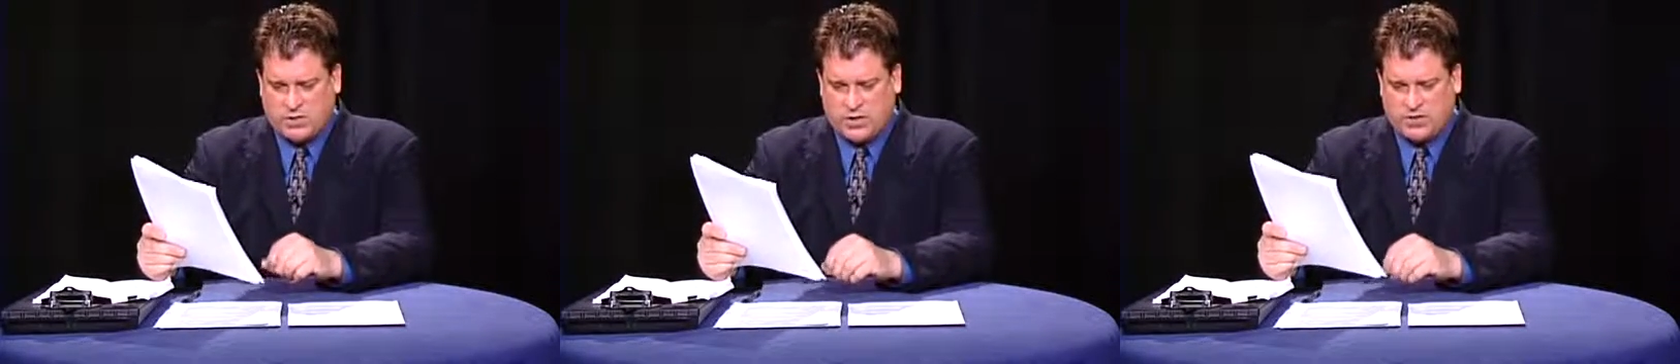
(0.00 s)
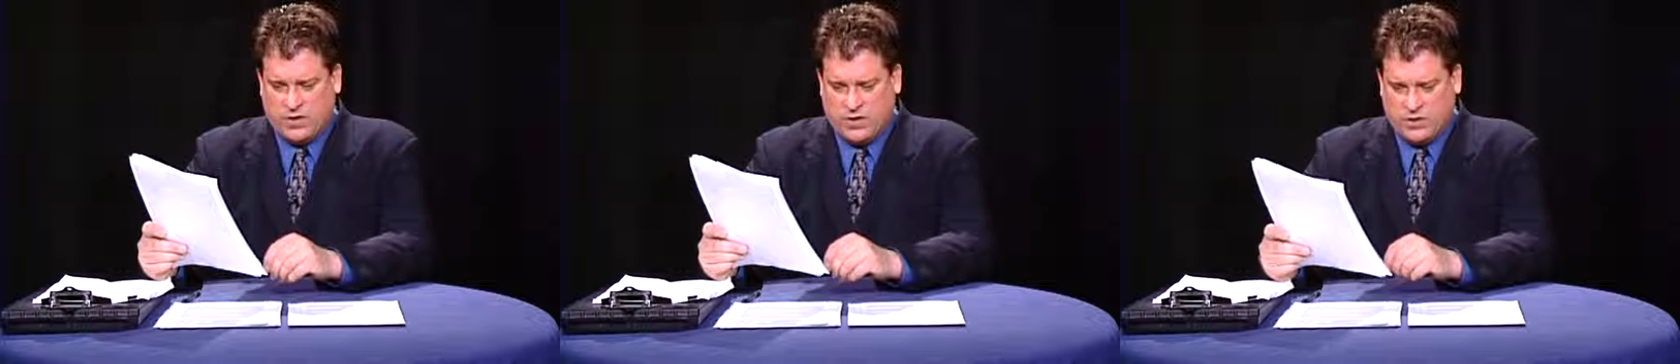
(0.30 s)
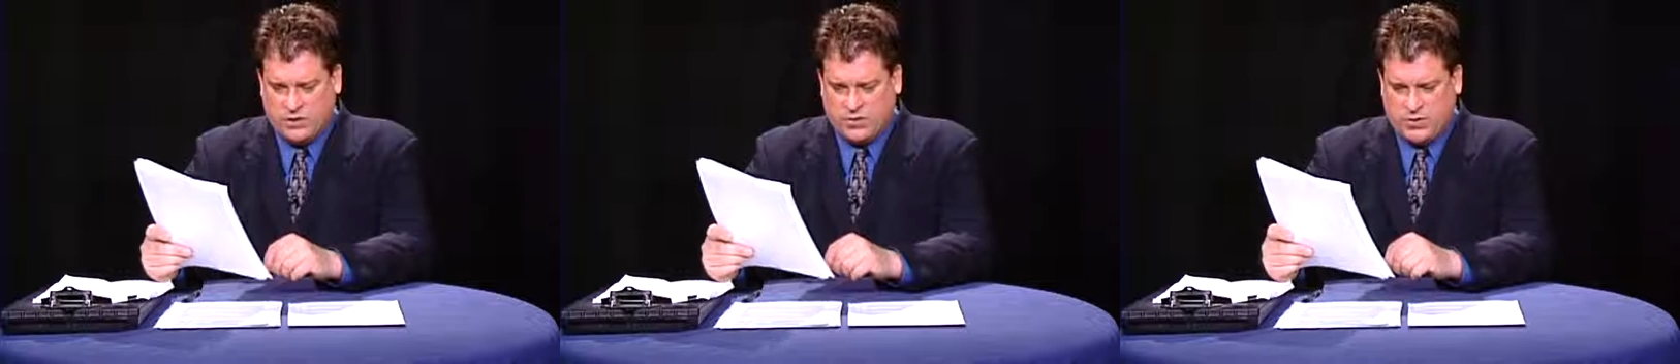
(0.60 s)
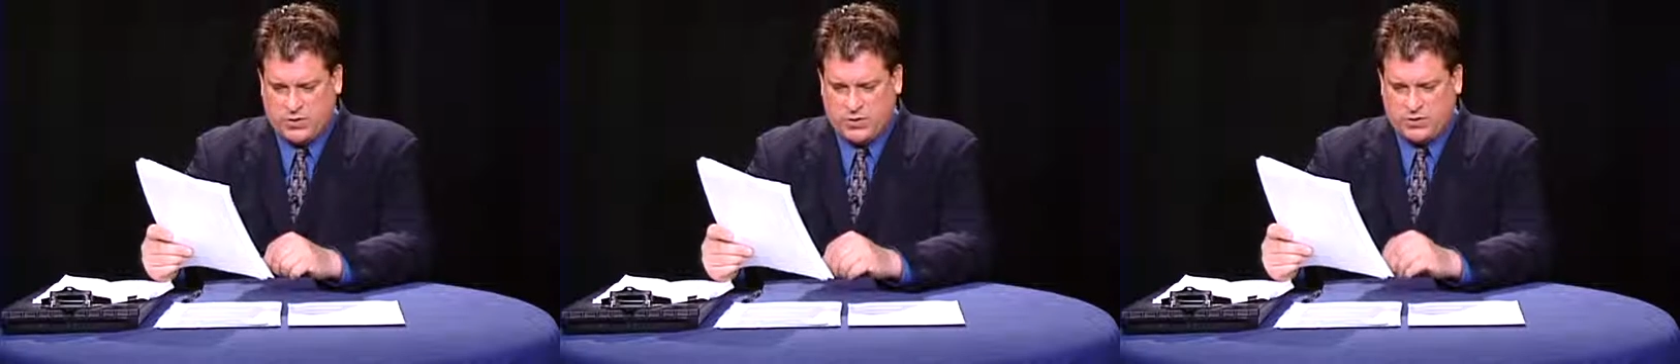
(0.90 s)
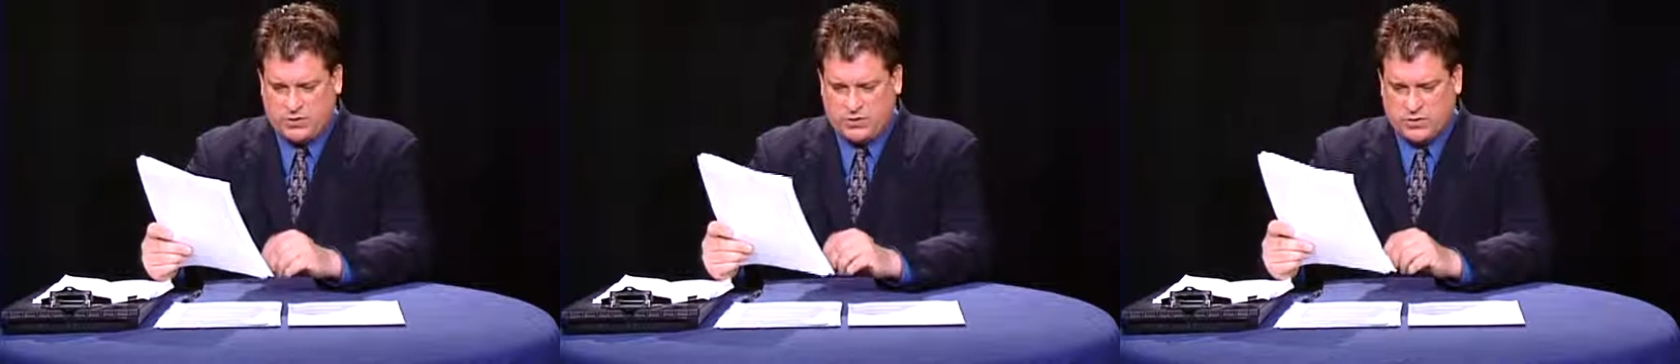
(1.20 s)
one of the clearest
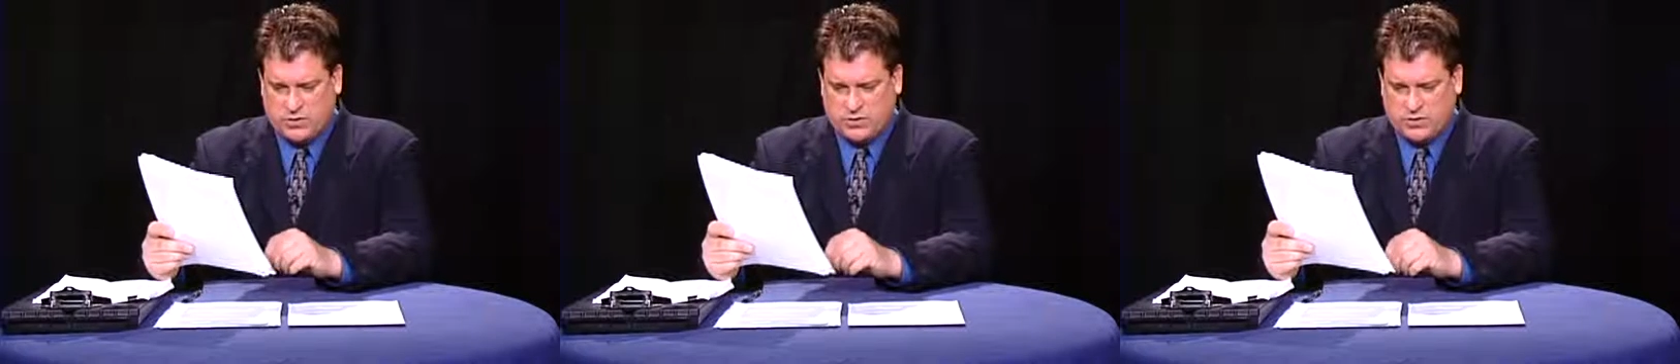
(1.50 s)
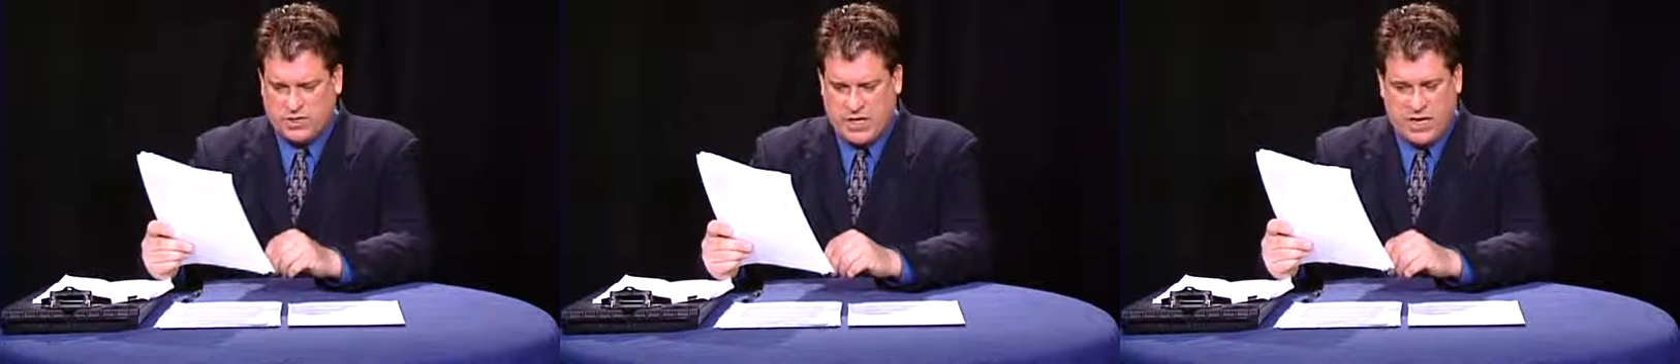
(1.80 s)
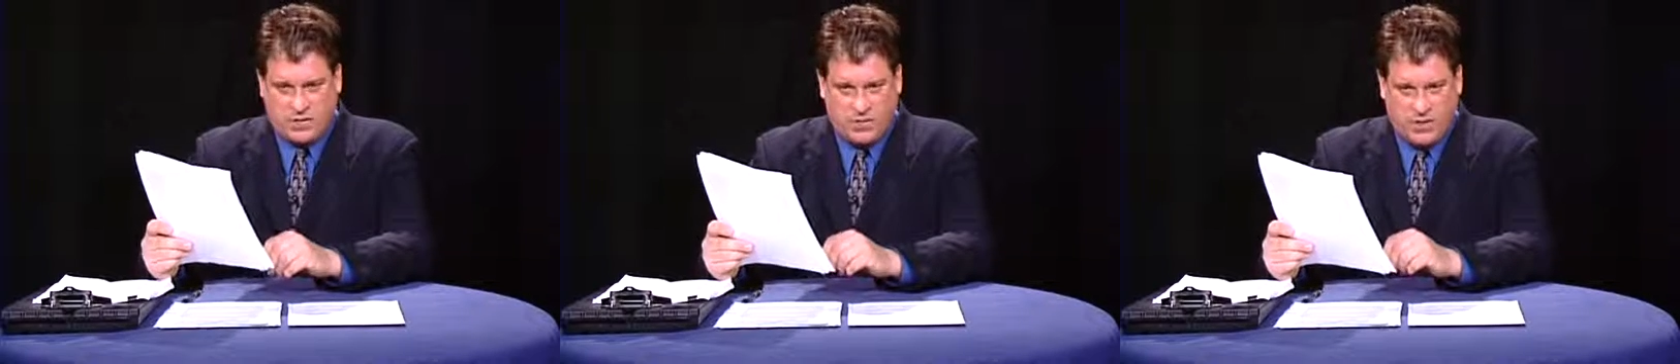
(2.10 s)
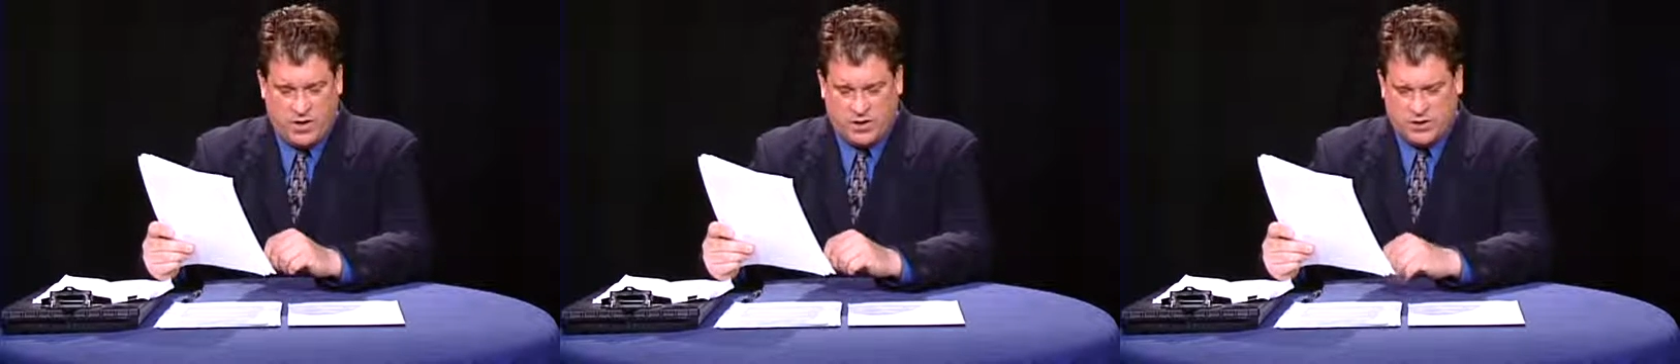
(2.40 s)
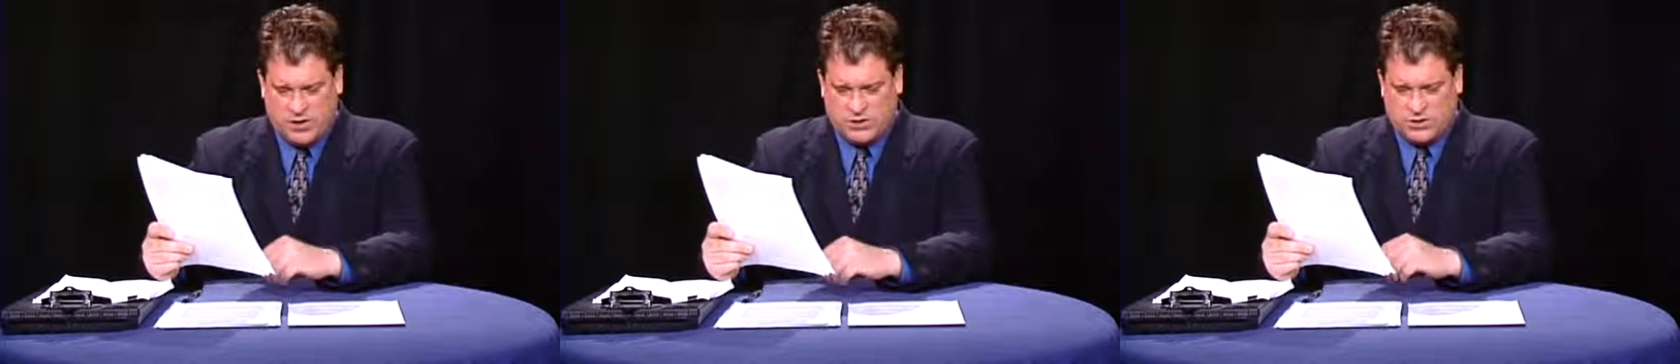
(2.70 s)
political traditions in Anglo-American
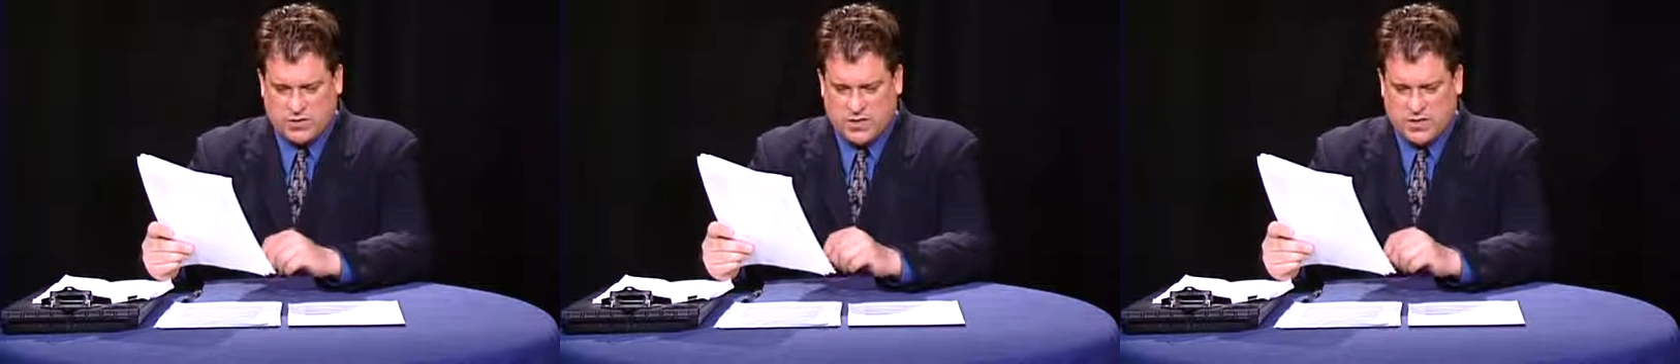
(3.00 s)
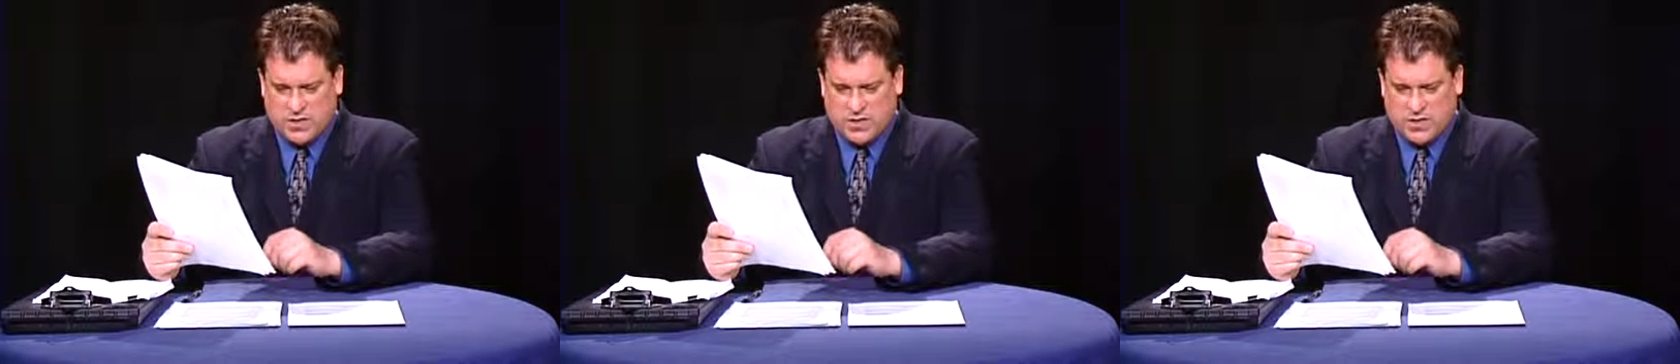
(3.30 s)
history,